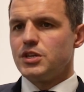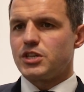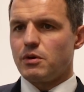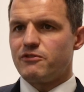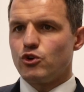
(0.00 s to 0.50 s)

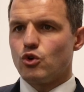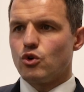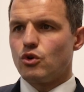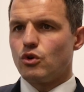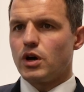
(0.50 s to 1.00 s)
So if we
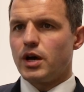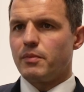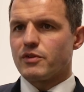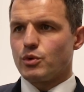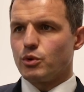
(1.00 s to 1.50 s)

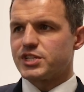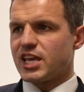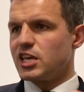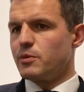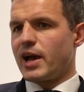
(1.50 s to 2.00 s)
want to
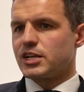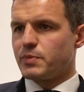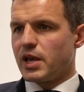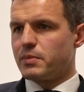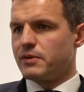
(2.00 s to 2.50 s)
get you back to
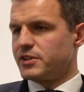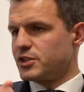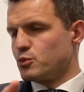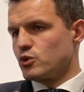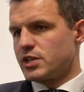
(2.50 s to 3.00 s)
playing
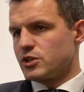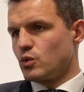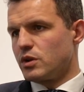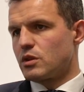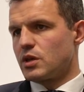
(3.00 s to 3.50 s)
pivoting sports, that's
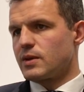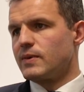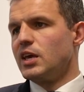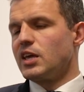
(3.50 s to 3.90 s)
one thing.